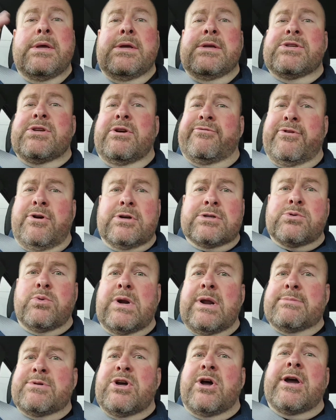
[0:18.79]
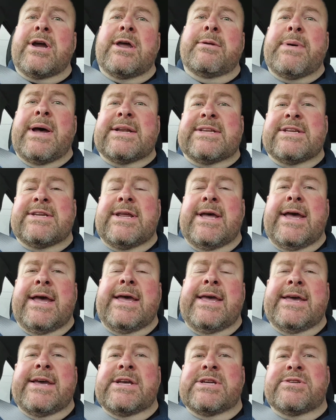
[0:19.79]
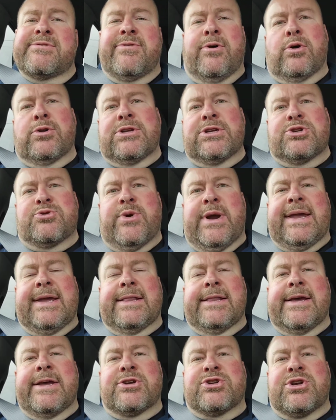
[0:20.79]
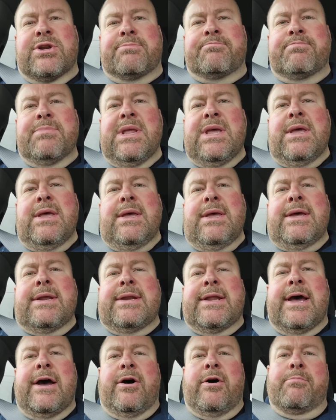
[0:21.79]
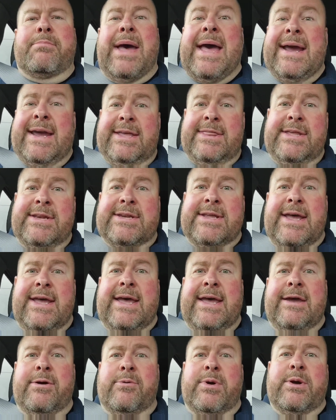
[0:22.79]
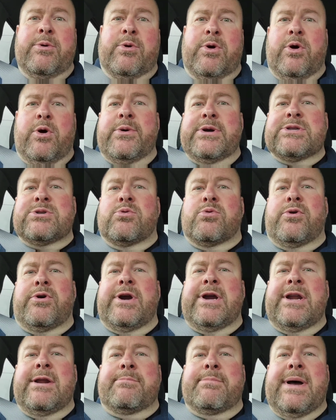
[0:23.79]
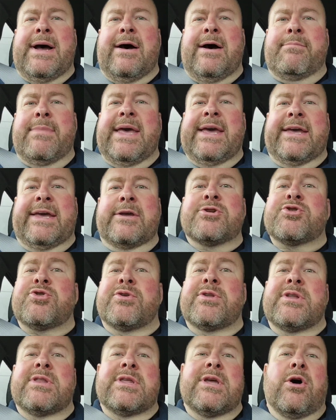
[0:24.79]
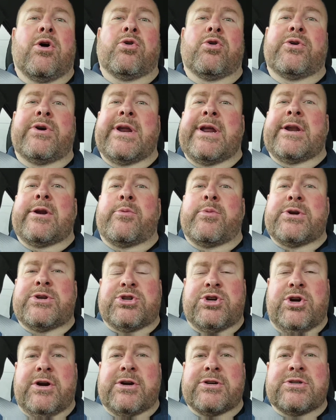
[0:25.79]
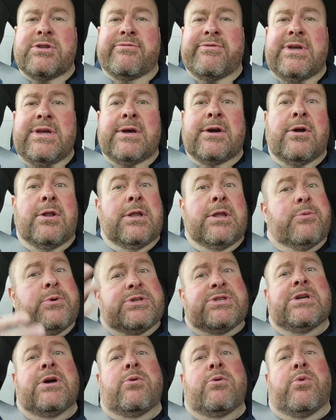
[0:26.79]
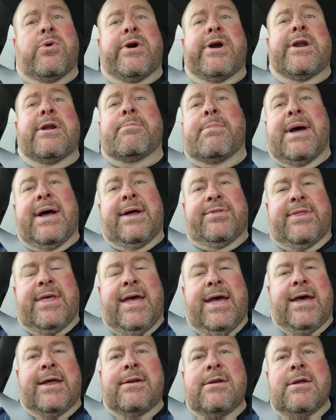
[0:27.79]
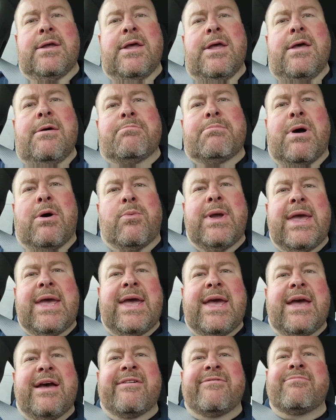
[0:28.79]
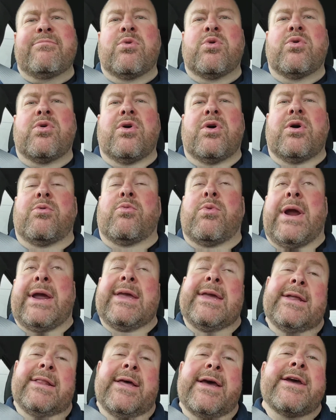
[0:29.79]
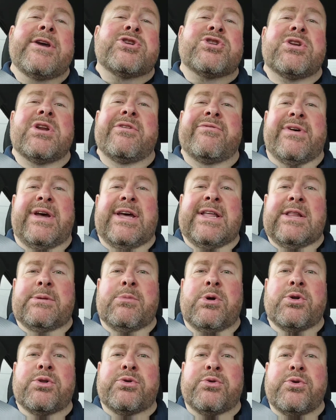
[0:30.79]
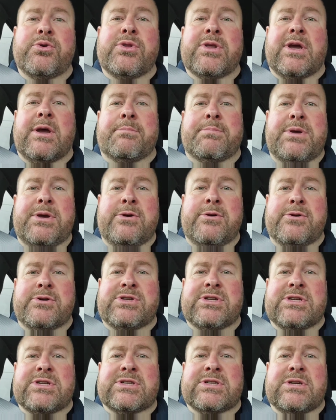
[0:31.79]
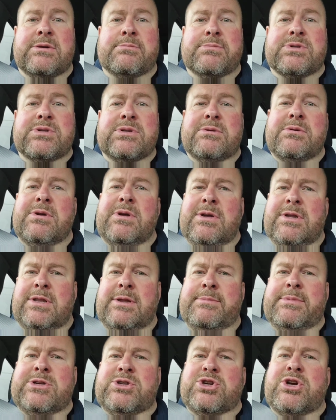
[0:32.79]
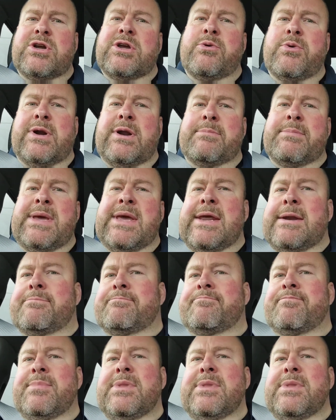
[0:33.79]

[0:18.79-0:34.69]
So folks, what I'm talking about today is voltage regulation. Now, back in the day, we were always worried about making sure that the alternator would charge the vehicle, and we're still worried about that, but we have more regulation available through the computer systems. Let me show you what I mean.